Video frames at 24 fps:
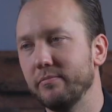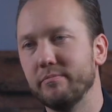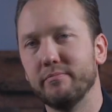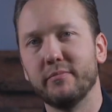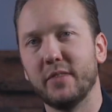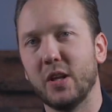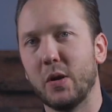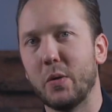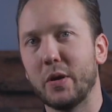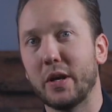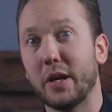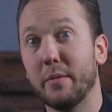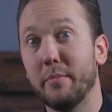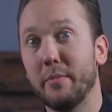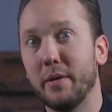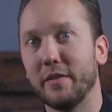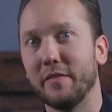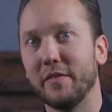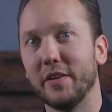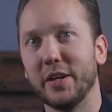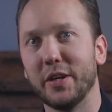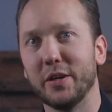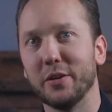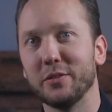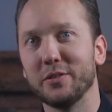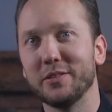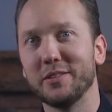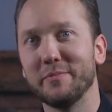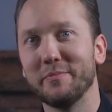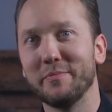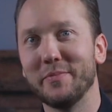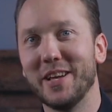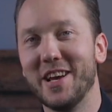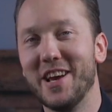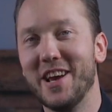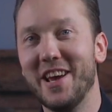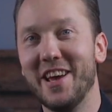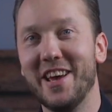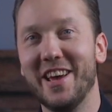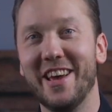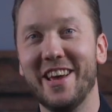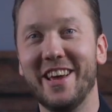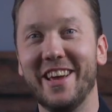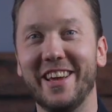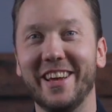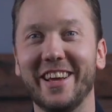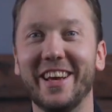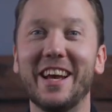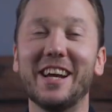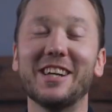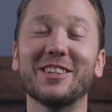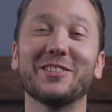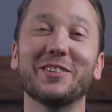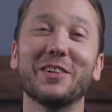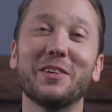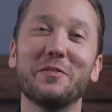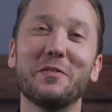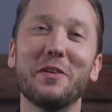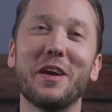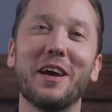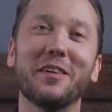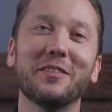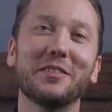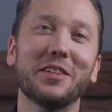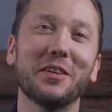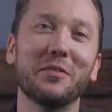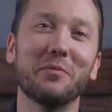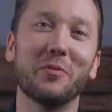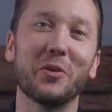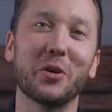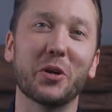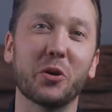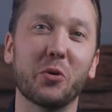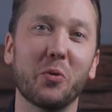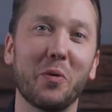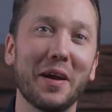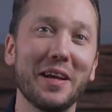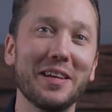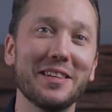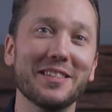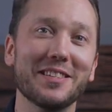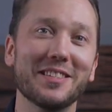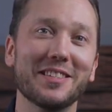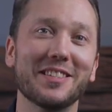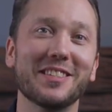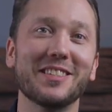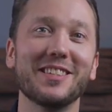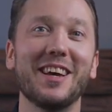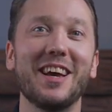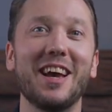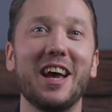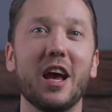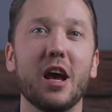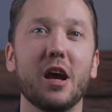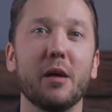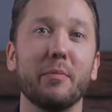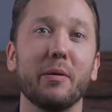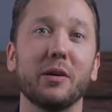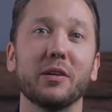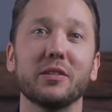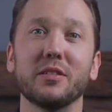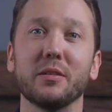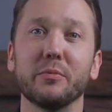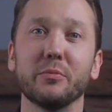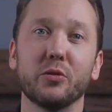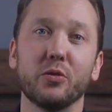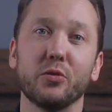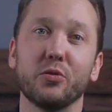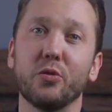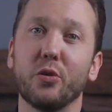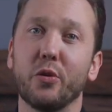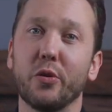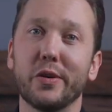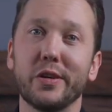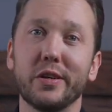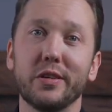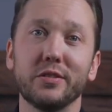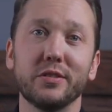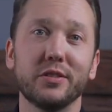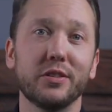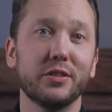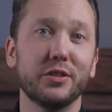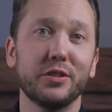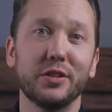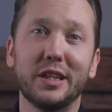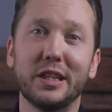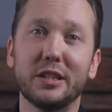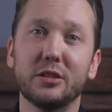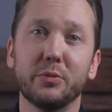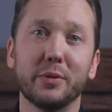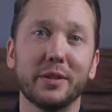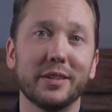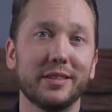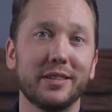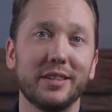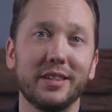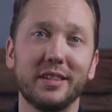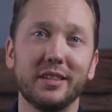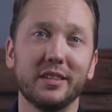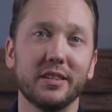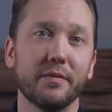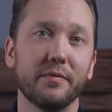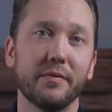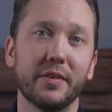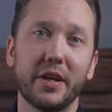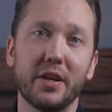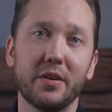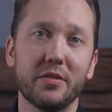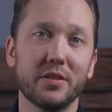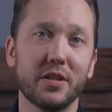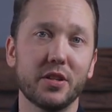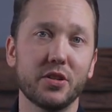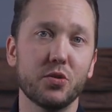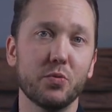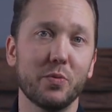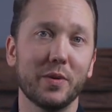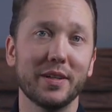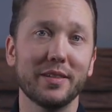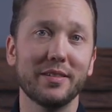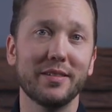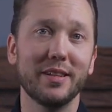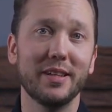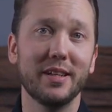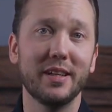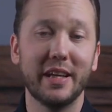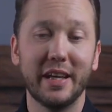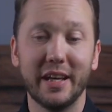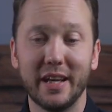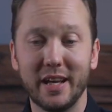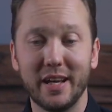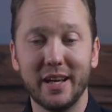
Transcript: Now I can make videos. So if you have some requests about some tutorials that you guys want to see, some videos that you want to see,